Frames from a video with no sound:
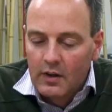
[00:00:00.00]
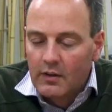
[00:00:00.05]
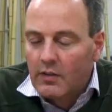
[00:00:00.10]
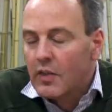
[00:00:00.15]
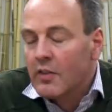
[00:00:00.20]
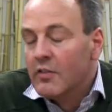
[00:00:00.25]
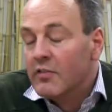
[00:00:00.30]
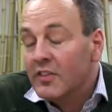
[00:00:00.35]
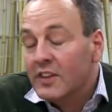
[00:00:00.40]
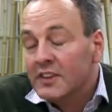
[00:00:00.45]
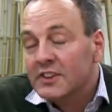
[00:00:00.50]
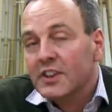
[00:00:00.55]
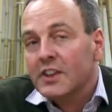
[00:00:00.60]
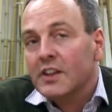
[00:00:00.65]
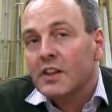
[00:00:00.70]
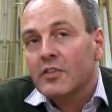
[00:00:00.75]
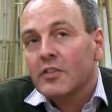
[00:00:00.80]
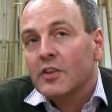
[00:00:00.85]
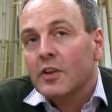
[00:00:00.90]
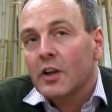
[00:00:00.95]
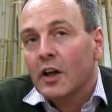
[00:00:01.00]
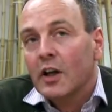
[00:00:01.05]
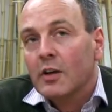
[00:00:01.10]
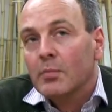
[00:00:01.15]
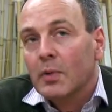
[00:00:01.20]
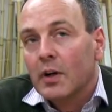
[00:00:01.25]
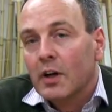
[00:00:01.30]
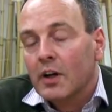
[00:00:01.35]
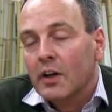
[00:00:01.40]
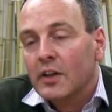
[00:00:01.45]
The vision, if you like,
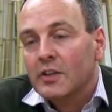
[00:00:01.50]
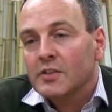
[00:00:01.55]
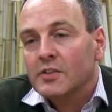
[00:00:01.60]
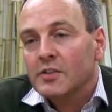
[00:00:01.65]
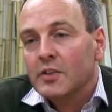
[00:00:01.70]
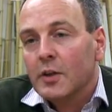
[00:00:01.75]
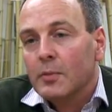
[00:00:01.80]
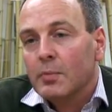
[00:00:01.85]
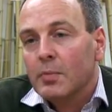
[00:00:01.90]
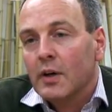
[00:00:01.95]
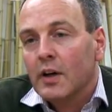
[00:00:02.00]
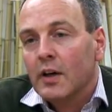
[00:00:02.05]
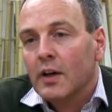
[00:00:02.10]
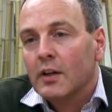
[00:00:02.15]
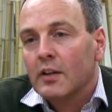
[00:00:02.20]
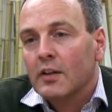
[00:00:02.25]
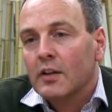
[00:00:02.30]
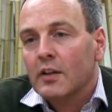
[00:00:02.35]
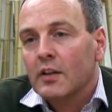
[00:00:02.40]
behind Zopa,